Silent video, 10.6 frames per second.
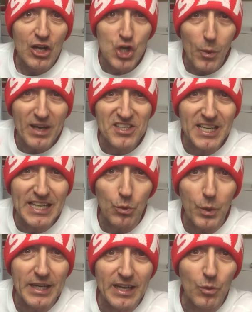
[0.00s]
Do I see it
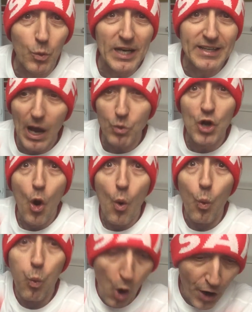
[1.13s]
week in, week out?
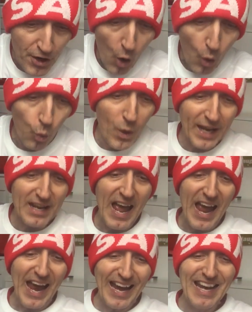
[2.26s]
One
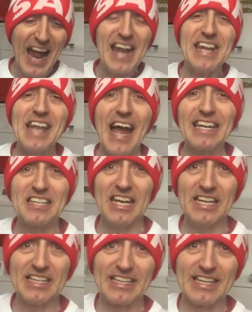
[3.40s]
win in
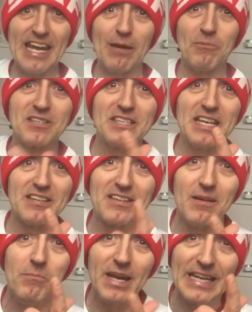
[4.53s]
19 games says
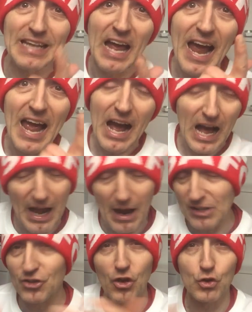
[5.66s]
to me
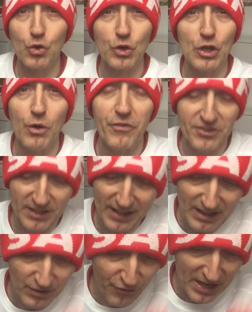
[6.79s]
that's not good enough, is it?
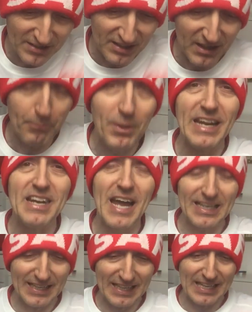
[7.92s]
Let's face it. they played
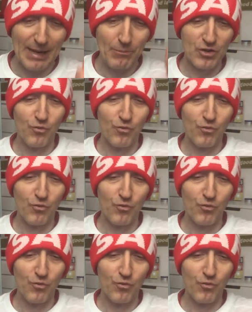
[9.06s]
19 games.